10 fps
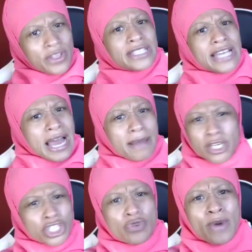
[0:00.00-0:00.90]
the time
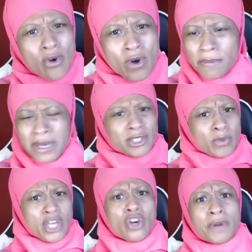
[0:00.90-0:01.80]
because you ain't going to because
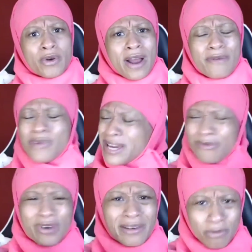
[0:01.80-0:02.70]
we human, right? We
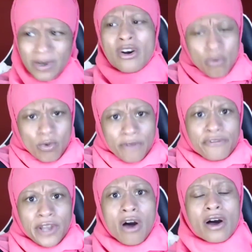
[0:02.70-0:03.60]
we we don't we're
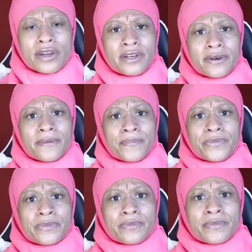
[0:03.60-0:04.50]
flawed.
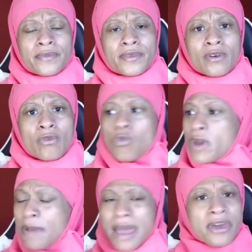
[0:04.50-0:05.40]

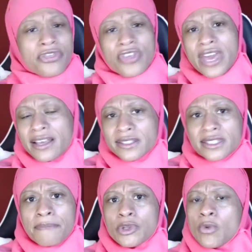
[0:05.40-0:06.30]
We may be thinking
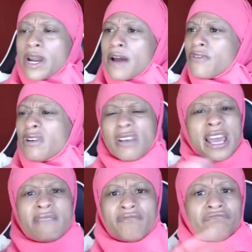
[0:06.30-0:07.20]
something or whatever,
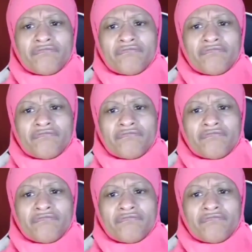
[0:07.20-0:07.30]
and